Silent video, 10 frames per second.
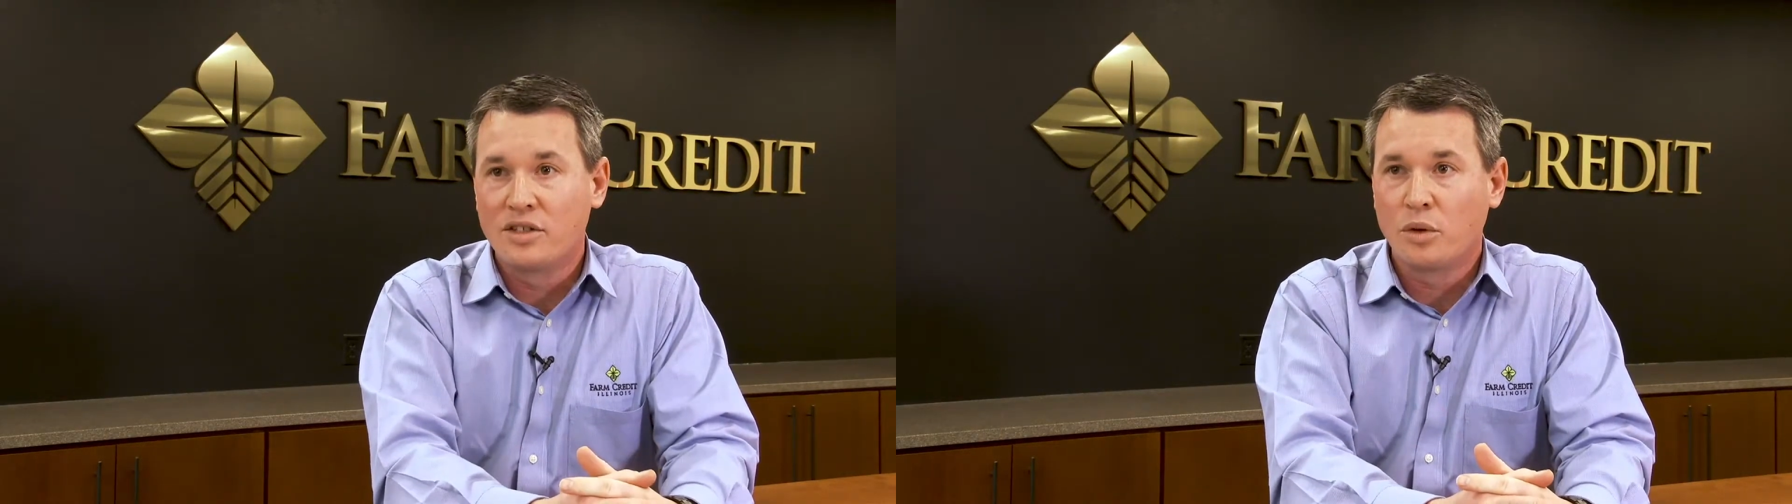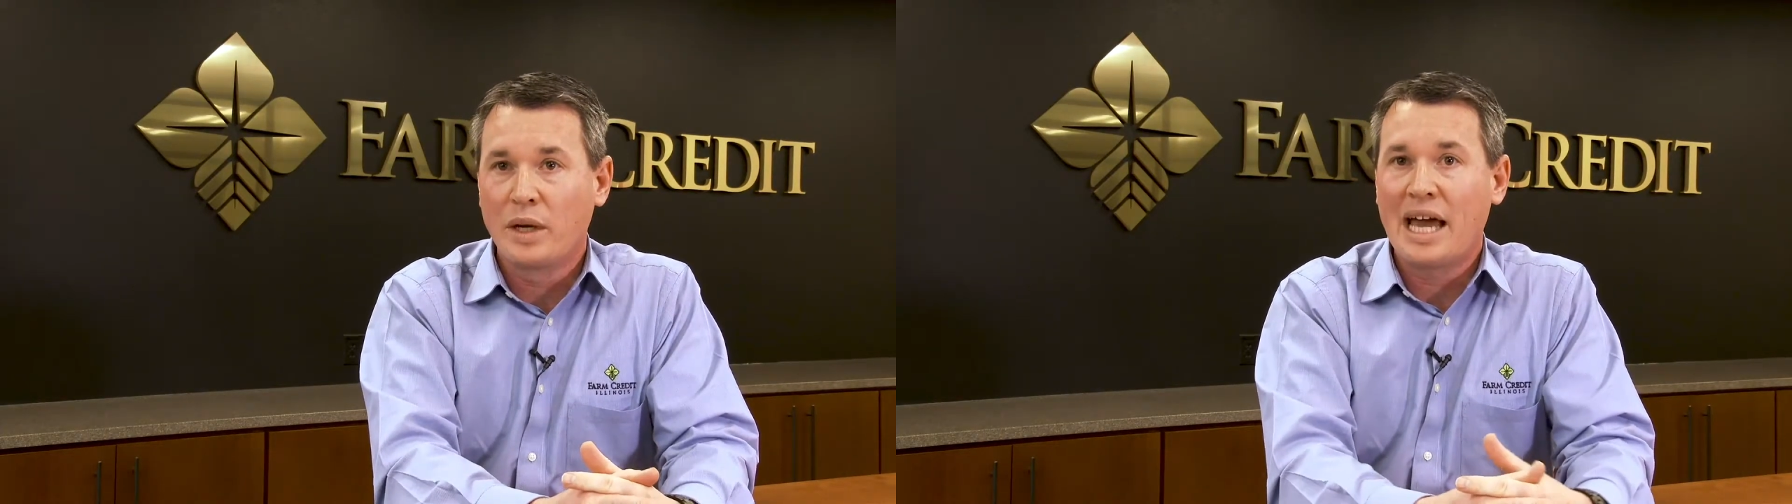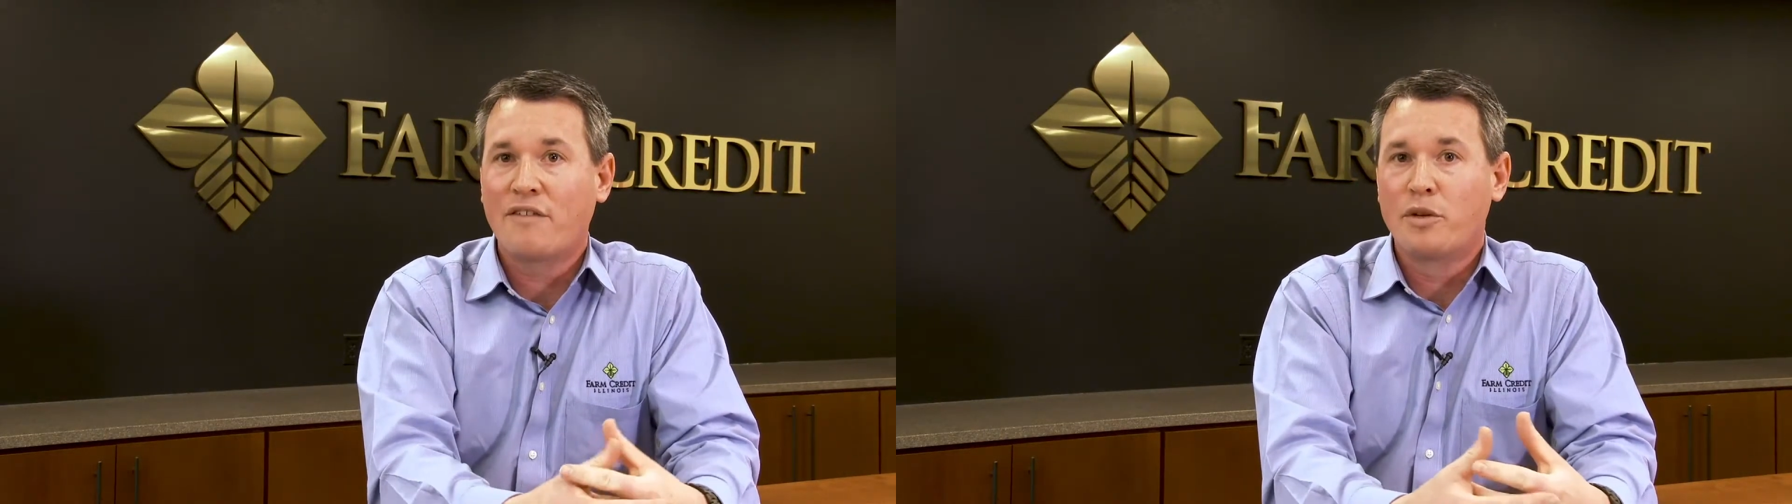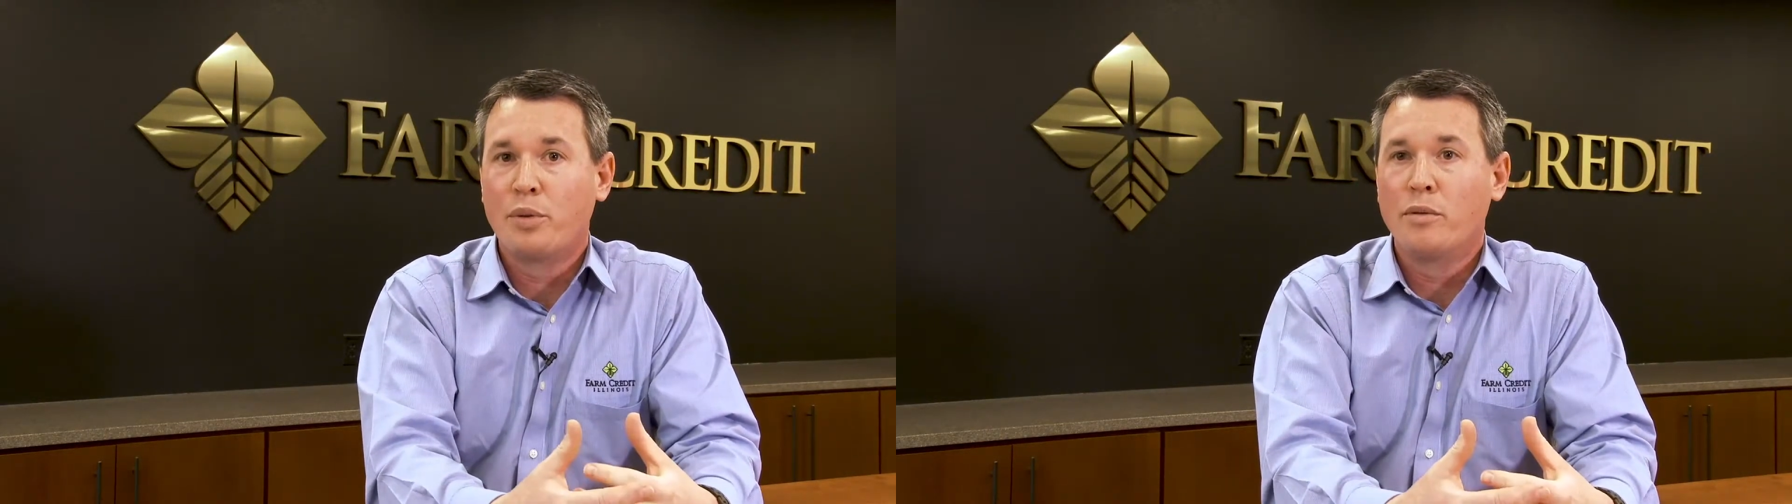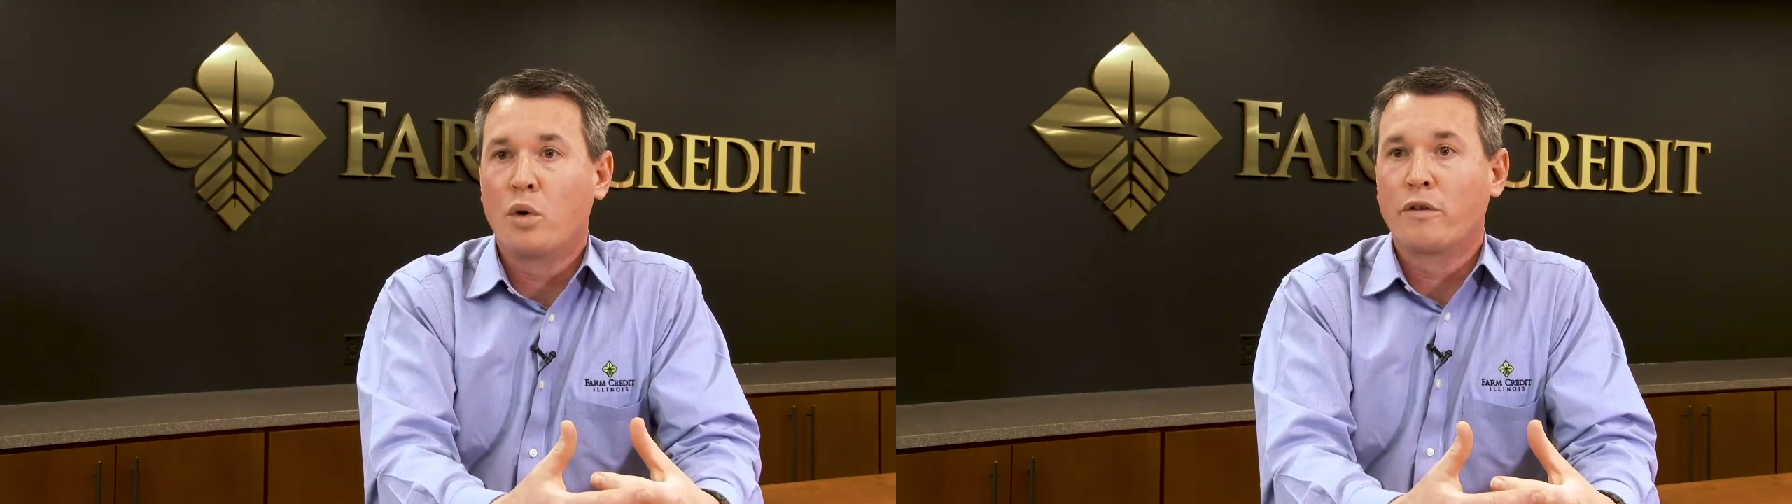so we have to
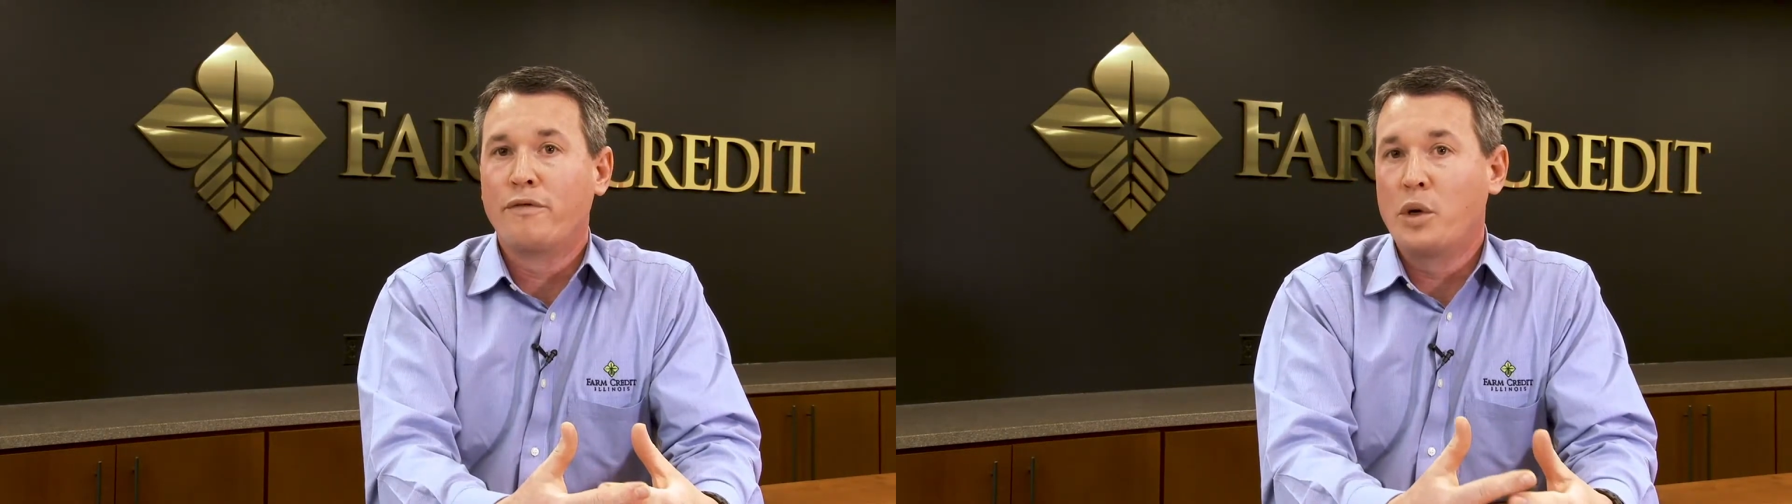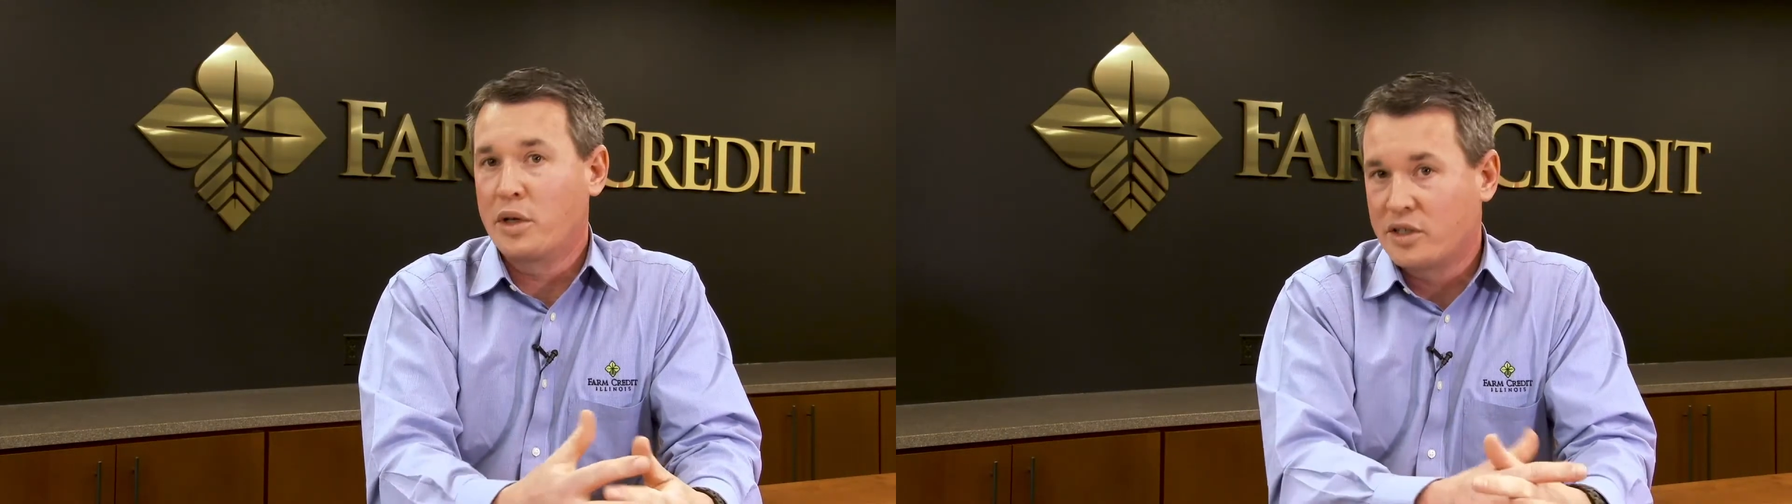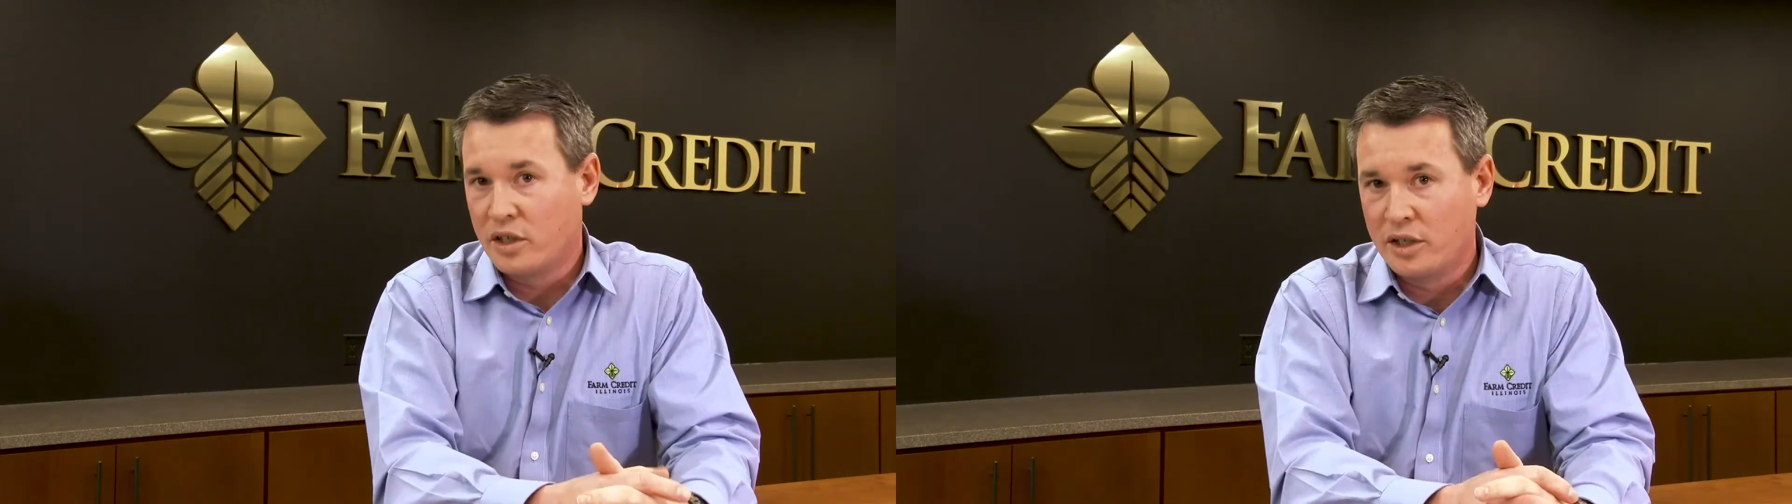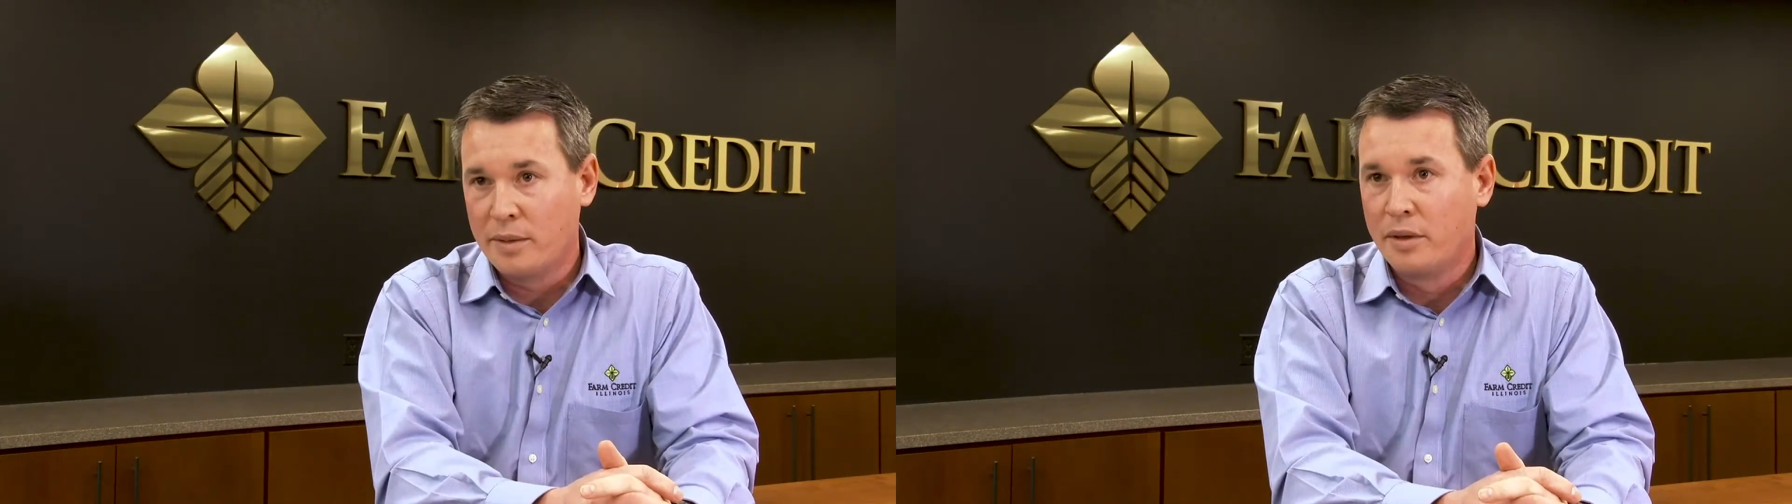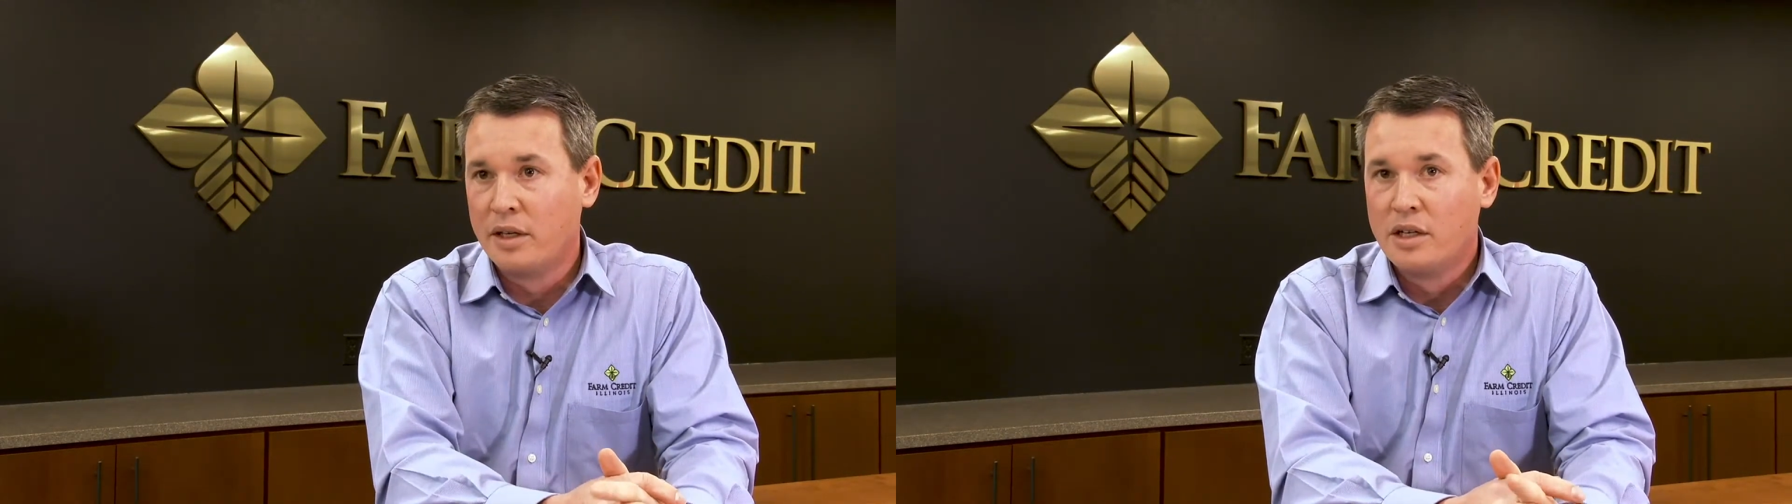put more focus on
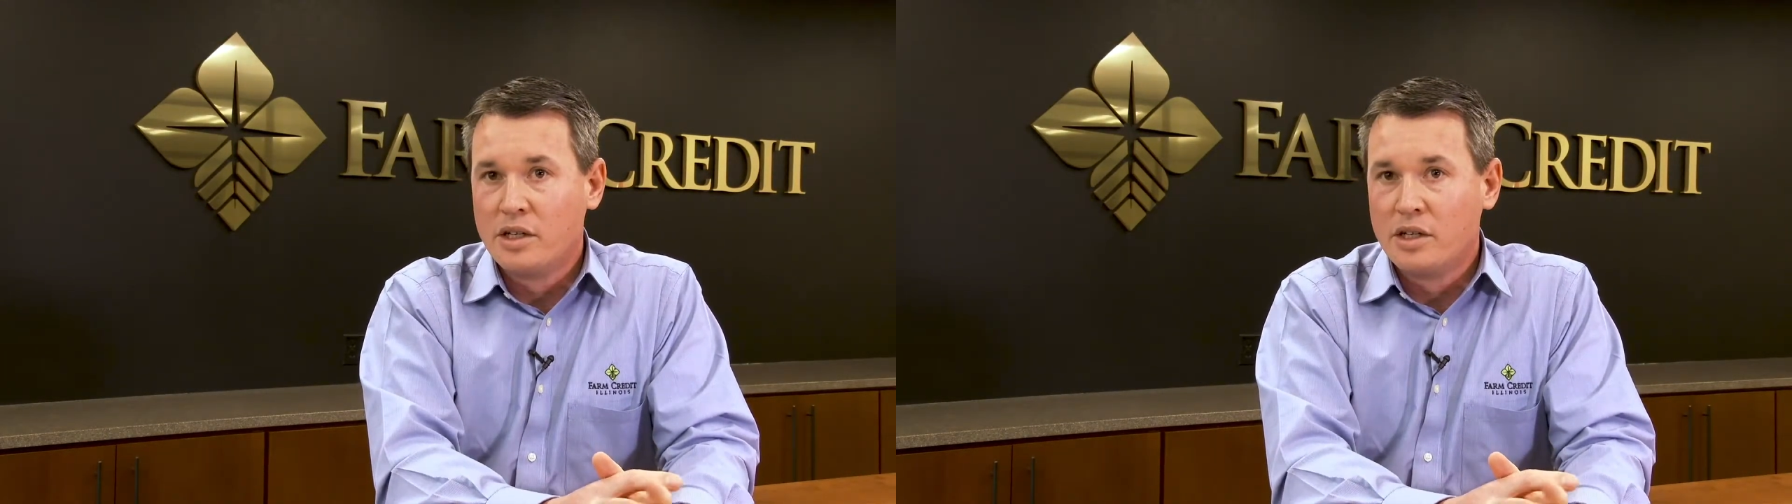them.